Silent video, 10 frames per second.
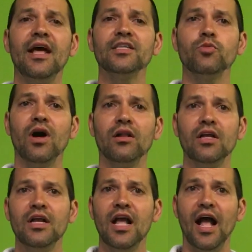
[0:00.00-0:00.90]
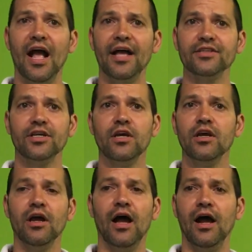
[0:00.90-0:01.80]
as well as
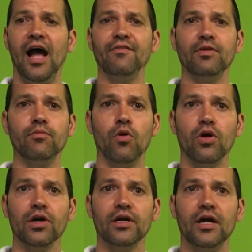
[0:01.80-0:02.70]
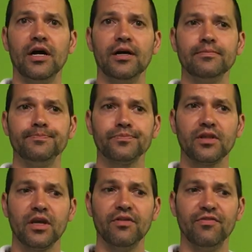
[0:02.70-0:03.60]
having more
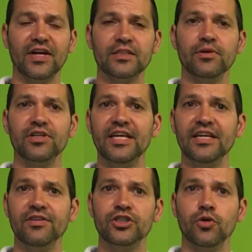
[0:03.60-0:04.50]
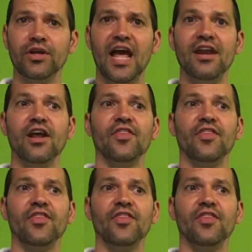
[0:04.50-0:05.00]
flexibility in the joint and